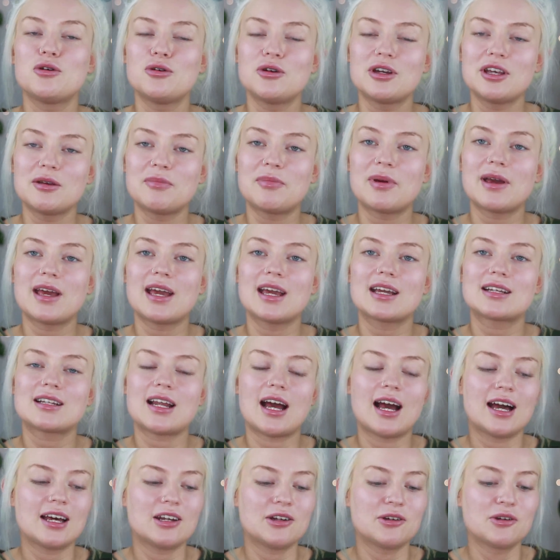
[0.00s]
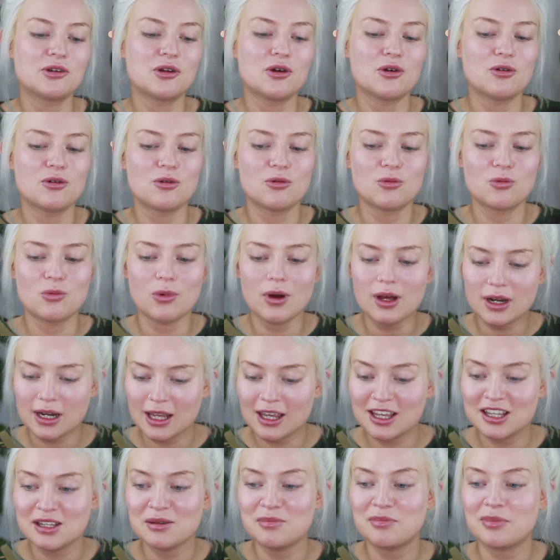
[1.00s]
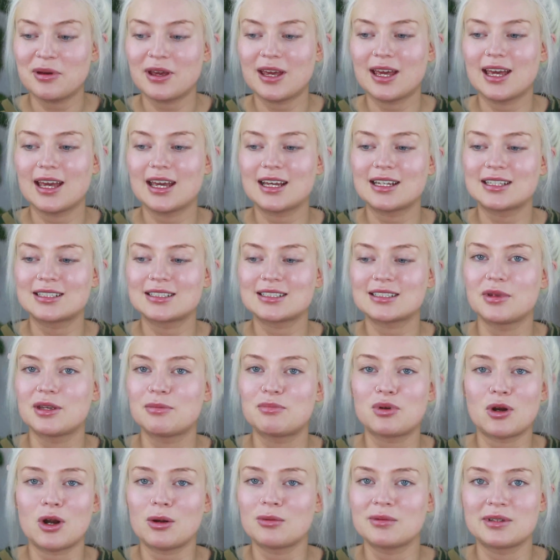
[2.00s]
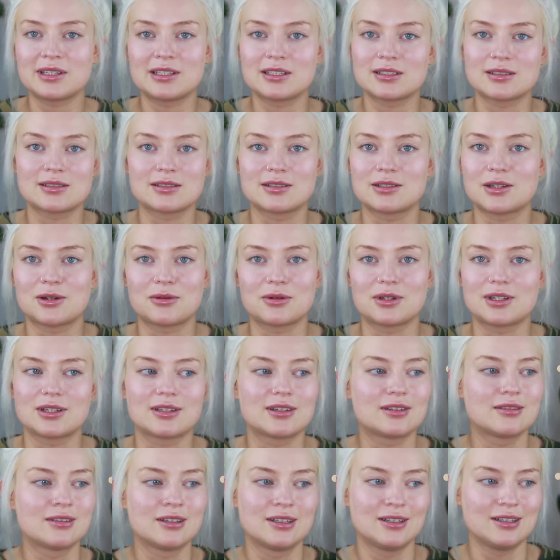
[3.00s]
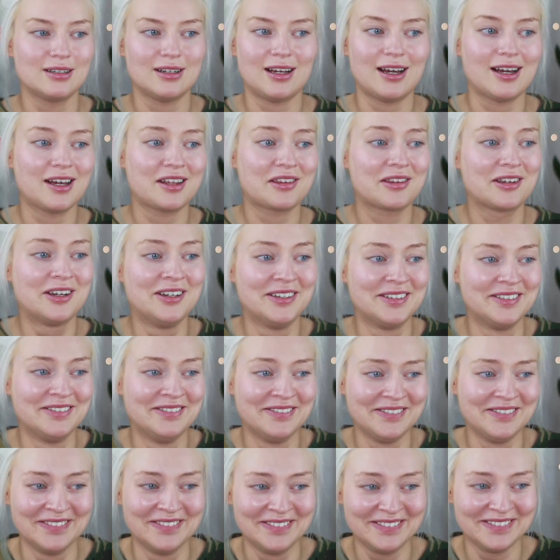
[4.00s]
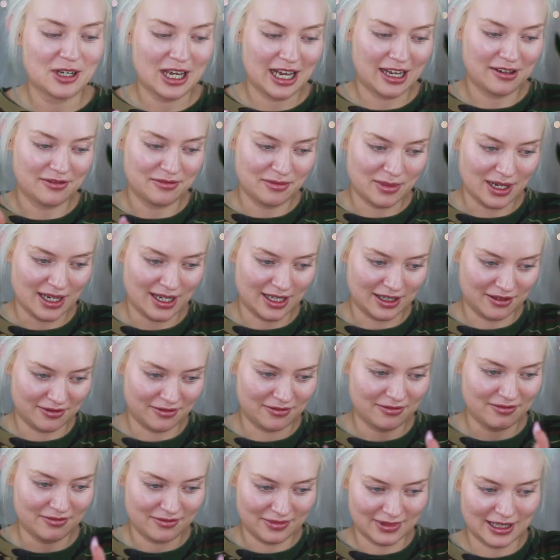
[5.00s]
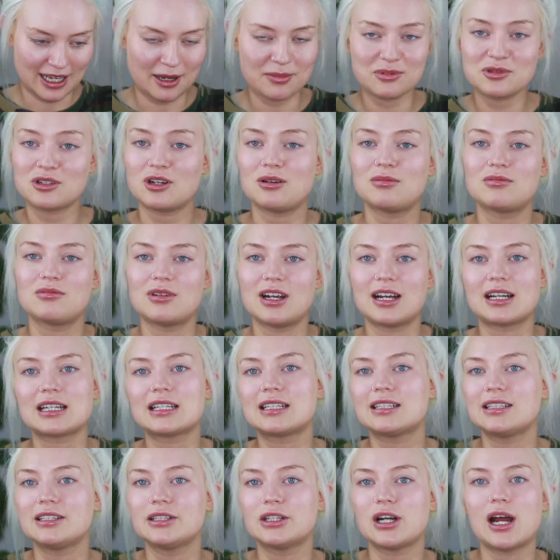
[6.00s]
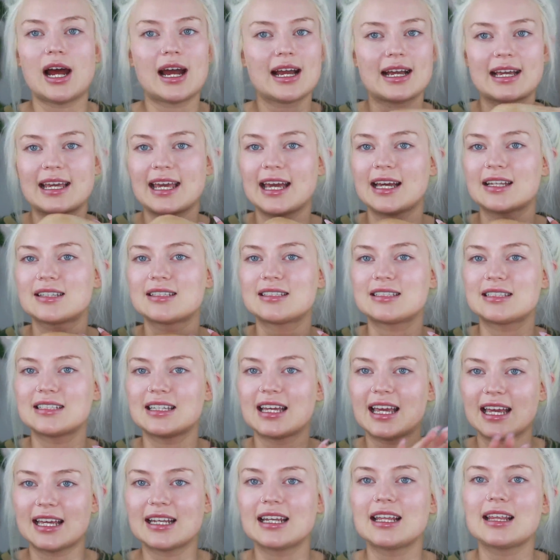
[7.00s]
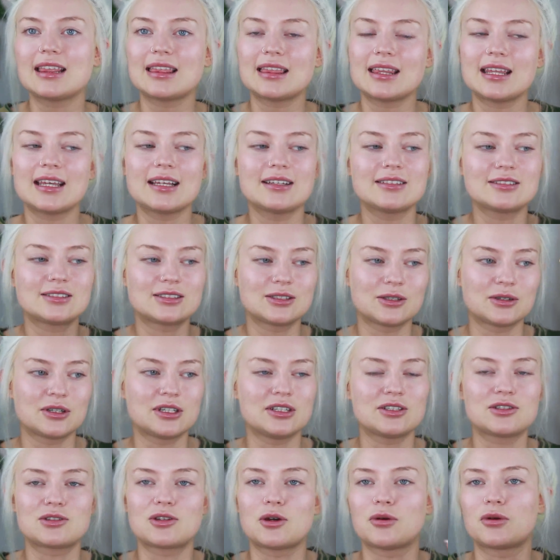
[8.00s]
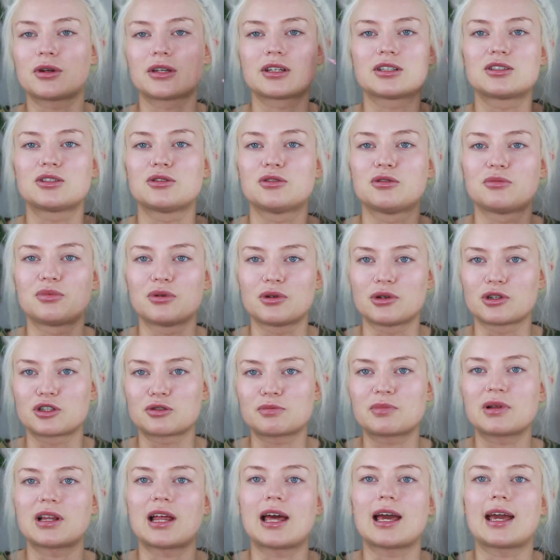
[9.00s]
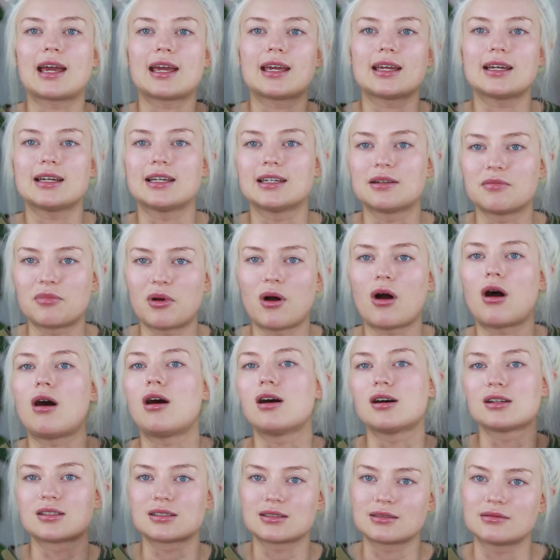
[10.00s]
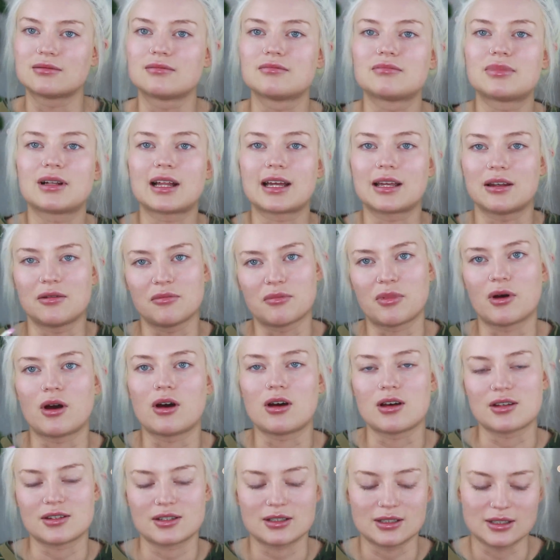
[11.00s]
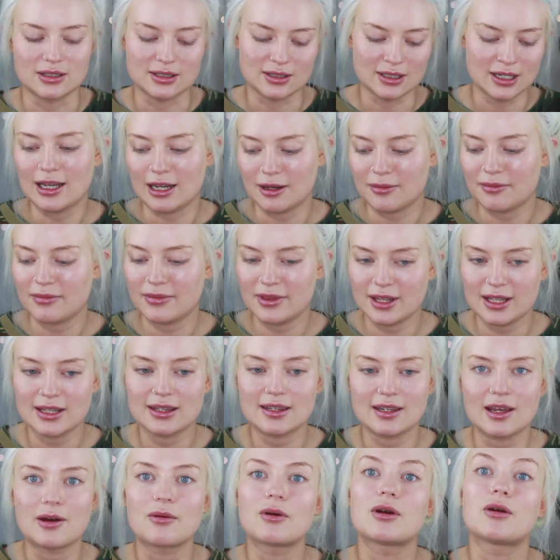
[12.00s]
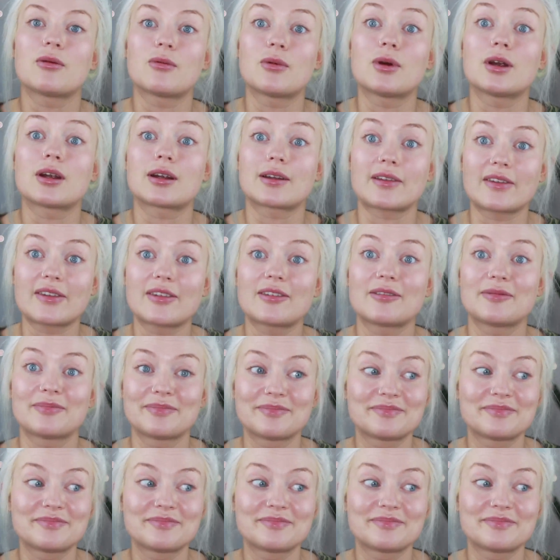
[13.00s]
who he picked, I don't know what he picked, and he probably doesn't know it either. We have my laptop right here. I can't see anything, so he's going to push play and pause and play and pause, and yeah, that's how it works.